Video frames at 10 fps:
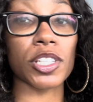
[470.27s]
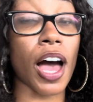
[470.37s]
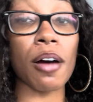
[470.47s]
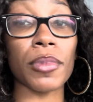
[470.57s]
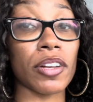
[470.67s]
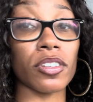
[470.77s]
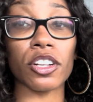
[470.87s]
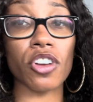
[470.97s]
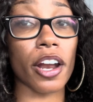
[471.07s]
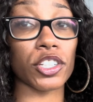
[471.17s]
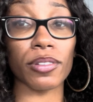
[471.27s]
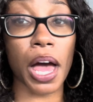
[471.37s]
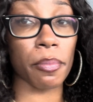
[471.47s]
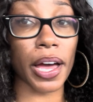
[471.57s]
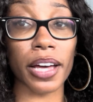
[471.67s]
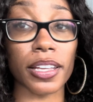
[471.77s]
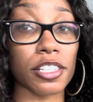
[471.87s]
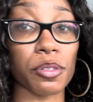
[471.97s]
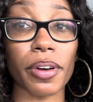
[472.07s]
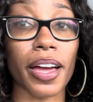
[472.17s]
So I'm not even gonna try to do that math. I
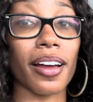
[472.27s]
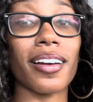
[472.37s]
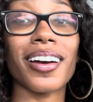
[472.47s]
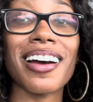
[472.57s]
swear.